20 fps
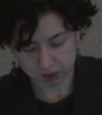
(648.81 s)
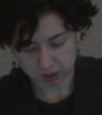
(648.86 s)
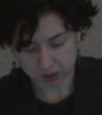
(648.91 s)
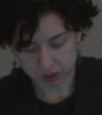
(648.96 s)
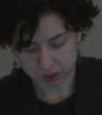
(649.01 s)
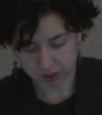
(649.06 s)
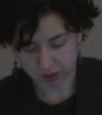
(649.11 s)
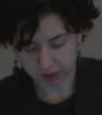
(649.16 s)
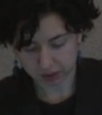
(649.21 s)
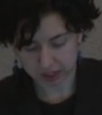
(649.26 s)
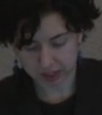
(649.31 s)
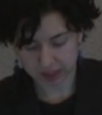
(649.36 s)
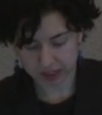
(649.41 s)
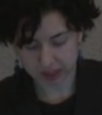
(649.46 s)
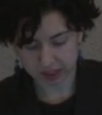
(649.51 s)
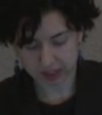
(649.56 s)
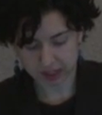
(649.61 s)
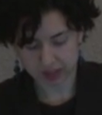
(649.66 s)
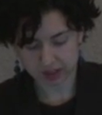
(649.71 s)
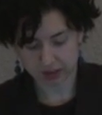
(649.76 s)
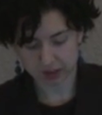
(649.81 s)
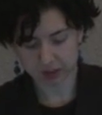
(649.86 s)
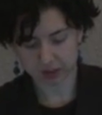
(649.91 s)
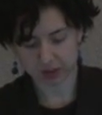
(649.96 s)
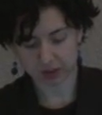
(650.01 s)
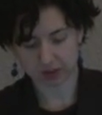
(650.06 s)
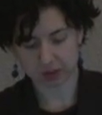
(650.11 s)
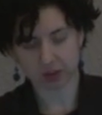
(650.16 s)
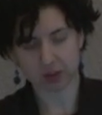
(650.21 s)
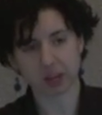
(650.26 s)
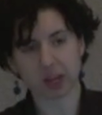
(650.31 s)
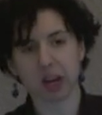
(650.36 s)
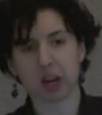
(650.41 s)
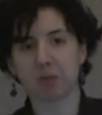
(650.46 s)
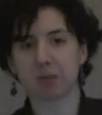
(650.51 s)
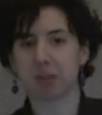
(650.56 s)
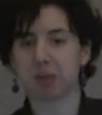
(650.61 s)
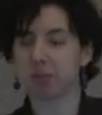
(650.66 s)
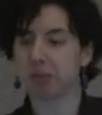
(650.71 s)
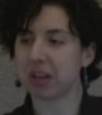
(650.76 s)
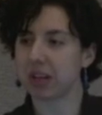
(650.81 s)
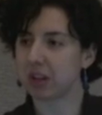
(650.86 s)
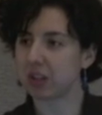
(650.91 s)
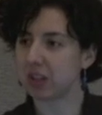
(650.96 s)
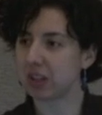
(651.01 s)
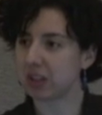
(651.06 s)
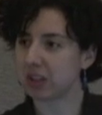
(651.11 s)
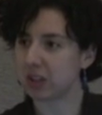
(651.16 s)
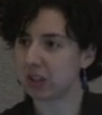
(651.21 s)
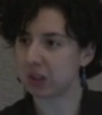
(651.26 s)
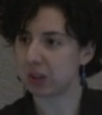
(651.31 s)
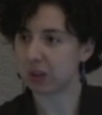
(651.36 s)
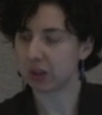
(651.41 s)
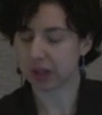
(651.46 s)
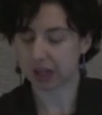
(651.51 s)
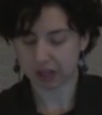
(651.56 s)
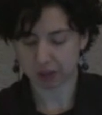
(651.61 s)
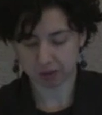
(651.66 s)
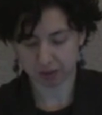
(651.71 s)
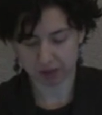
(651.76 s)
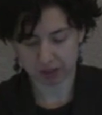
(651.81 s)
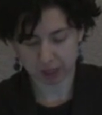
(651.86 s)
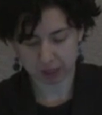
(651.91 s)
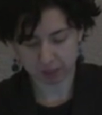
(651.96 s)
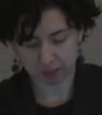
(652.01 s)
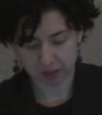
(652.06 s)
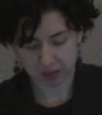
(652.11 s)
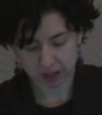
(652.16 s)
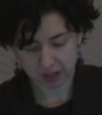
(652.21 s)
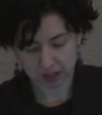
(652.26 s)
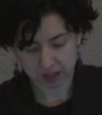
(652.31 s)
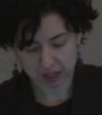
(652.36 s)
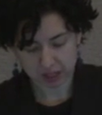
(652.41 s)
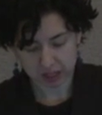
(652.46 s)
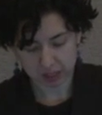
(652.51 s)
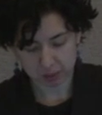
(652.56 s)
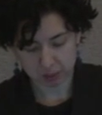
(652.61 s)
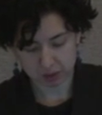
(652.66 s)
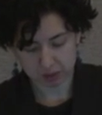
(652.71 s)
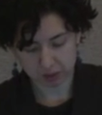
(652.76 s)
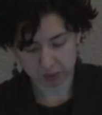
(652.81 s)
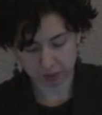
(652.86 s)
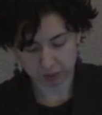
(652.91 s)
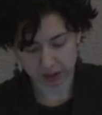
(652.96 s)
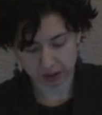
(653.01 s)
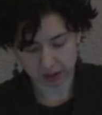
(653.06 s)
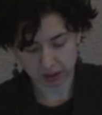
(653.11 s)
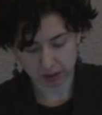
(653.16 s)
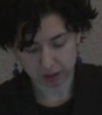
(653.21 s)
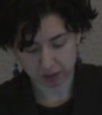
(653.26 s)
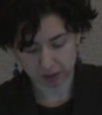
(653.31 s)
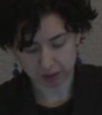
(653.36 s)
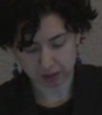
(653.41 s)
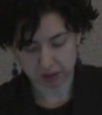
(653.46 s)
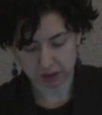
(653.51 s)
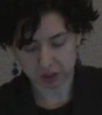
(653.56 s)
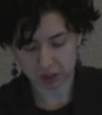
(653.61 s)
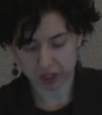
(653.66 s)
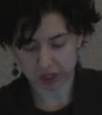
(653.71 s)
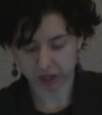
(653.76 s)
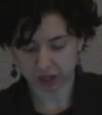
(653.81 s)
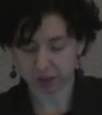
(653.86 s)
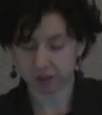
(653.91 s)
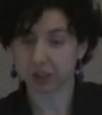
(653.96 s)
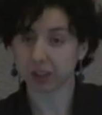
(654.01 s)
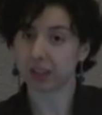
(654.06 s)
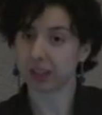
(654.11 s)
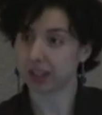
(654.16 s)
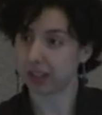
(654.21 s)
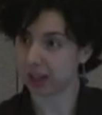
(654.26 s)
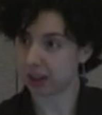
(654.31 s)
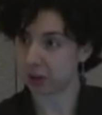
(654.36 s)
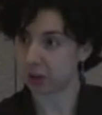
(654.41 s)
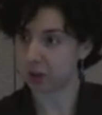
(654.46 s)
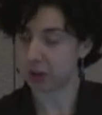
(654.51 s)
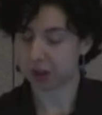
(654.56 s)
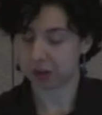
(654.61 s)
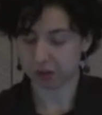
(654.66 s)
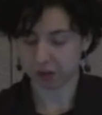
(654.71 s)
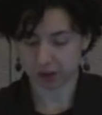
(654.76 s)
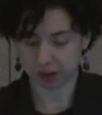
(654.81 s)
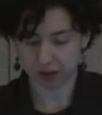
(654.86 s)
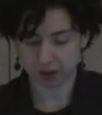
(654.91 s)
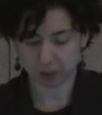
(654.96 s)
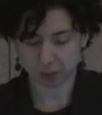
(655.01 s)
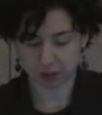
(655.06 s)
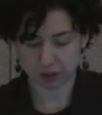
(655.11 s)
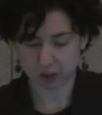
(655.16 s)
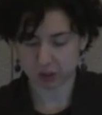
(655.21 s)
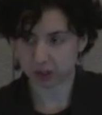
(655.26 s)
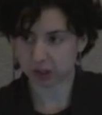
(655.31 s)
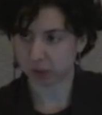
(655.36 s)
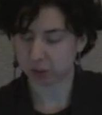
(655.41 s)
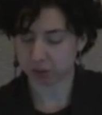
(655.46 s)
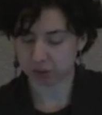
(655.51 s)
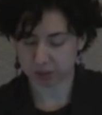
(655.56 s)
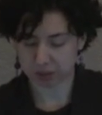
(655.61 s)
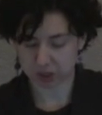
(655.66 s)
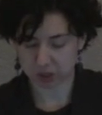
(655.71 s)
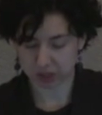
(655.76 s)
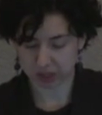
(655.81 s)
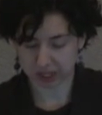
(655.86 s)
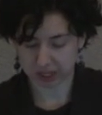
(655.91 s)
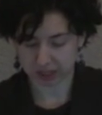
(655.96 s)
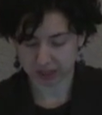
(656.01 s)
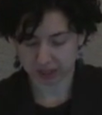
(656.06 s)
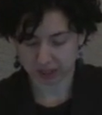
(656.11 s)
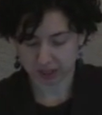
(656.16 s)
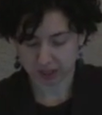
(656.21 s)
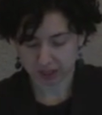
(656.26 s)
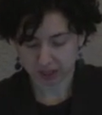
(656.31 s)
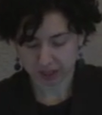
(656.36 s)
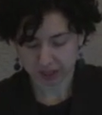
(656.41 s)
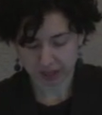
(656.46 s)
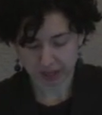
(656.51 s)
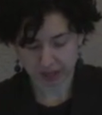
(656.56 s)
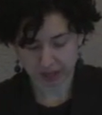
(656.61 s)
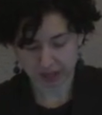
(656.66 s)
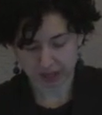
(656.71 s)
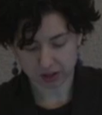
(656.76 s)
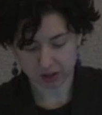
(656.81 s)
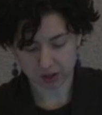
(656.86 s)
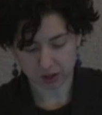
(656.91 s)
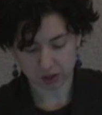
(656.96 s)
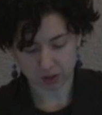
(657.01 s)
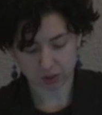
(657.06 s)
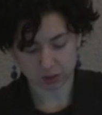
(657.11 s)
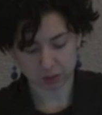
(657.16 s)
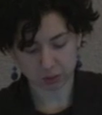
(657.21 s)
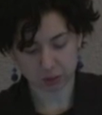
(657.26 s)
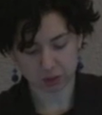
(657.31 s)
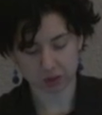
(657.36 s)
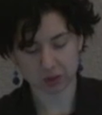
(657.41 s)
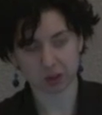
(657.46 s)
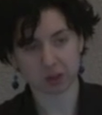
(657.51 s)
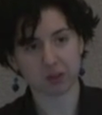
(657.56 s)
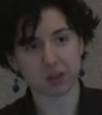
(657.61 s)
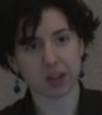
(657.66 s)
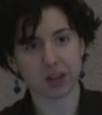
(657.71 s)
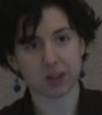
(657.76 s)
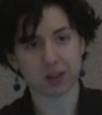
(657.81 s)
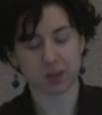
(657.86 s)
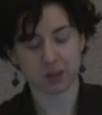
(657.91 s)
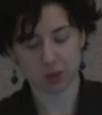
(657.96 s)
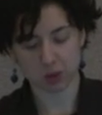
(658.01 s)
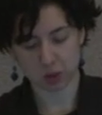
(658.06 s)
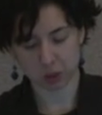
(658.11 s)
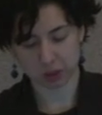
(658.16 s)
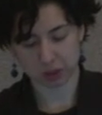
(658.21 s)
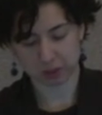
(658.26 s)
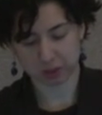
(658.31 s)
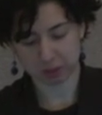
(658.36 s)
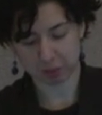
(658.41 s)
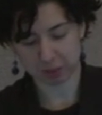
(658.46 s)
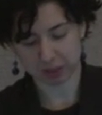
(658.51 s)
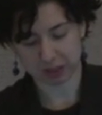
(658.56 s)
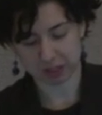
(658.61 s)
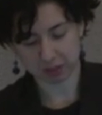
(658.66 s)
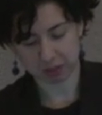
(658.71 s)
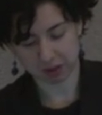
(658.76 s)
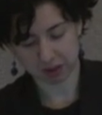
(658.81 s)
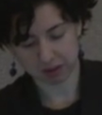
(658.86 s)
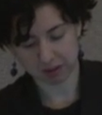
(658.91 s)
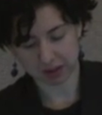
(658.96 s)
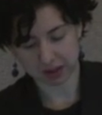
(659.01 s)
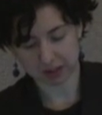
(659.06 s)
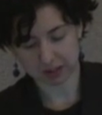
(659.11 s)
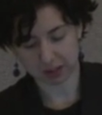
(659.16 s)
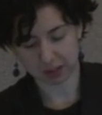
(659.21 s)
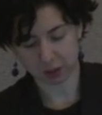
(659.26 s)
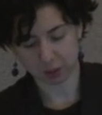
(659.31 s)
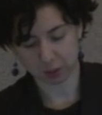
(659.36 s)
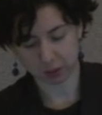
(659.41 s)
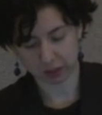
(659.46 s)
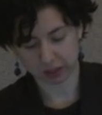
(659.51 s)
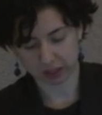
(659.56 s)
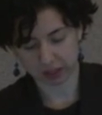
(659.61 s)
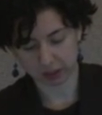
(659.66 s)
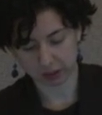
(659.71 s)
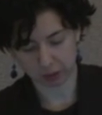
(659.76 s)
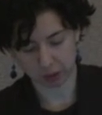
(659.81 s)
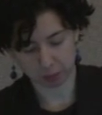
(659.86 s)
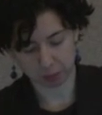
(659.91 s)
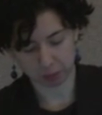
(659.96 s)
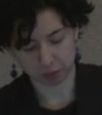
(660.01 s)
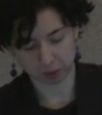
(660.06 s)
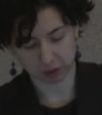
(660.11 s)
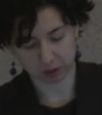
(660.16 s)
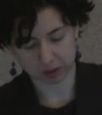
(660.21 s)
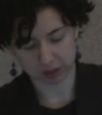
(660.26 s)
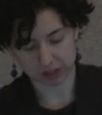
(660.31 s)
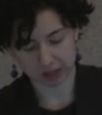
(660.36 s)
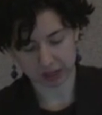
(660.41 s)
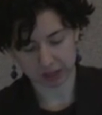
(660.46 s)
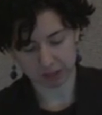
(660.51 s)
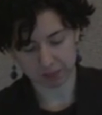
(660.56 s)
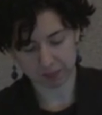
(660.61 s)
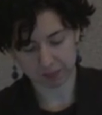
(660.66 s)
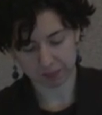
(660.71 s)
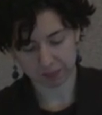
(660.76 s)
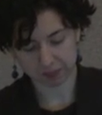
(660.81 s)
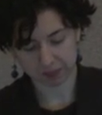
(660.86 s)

During his time as a PhD student at UVM, he was a founding chair of the Clean Energy Fund, which Doug was mentioning, and also served on the Socially Responsible Investing Working Group for a time.